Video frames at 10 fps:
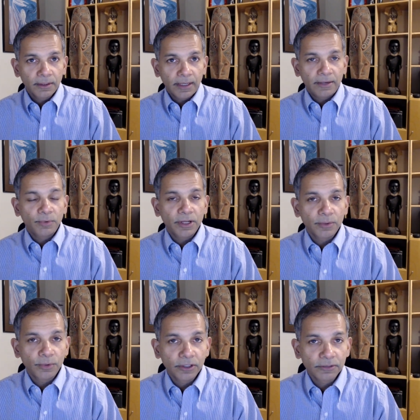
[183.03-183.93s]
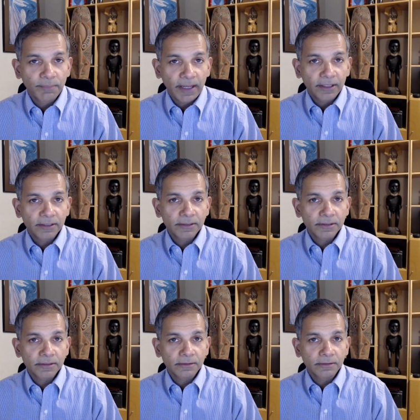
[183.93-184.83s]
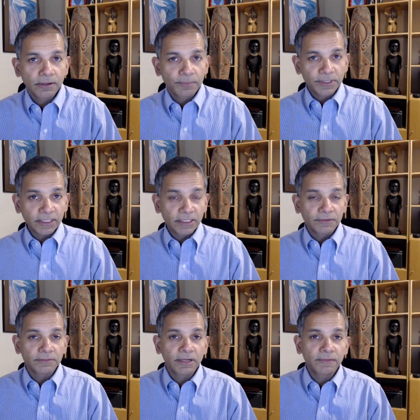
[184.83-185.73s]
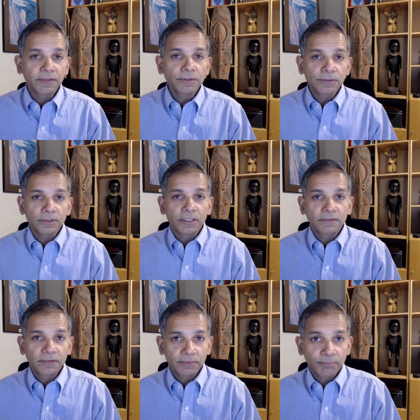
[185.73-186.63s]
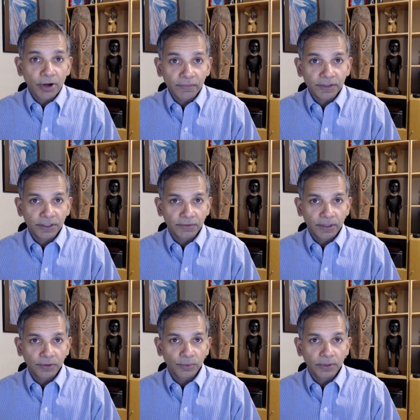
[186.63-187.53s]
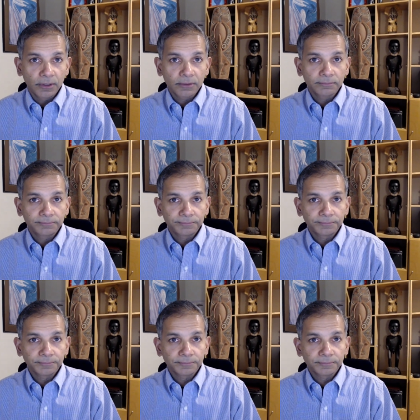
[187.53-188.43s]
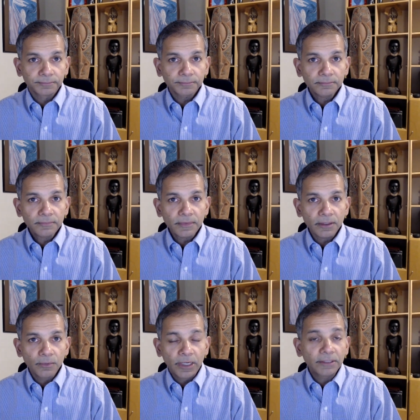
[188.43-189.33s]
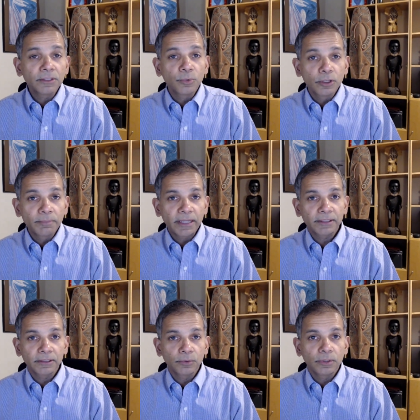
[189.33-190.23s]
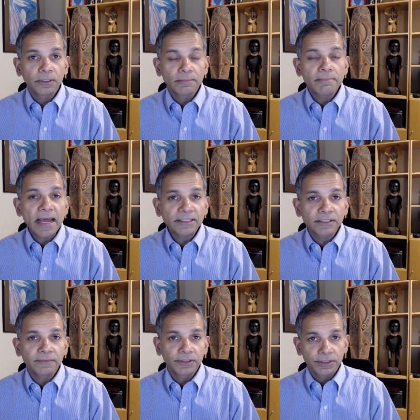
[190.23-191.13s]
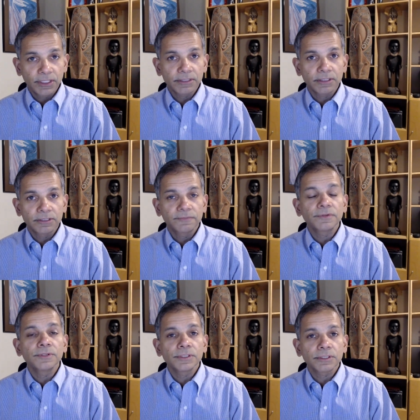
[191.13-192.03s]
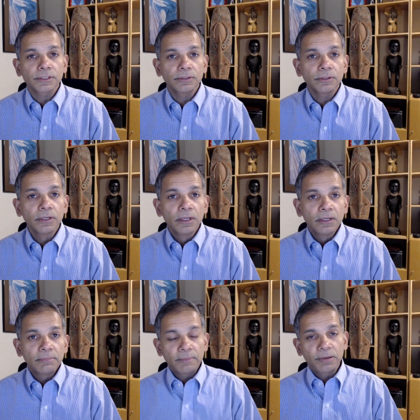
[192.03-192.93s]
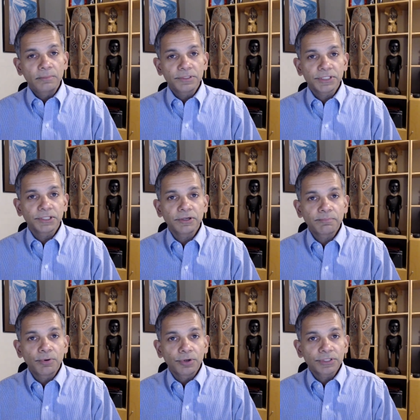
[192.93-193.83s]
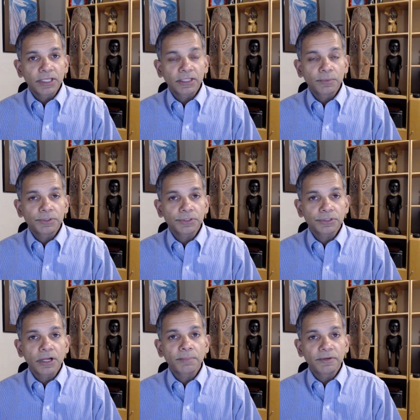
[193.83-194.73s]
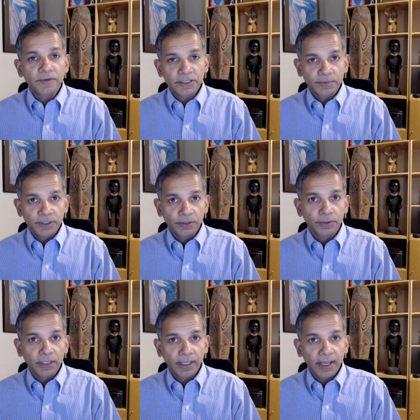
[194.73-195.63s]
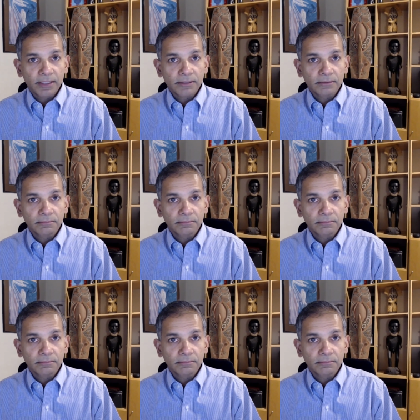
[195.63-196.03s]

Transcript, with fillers: And one of the World Bank's objectives, in my view, is to alleviate poverty around the world. Right the World Bank did the world a massive injustice a few years ago by publishing a report saying that we should stop investment in oil and gas.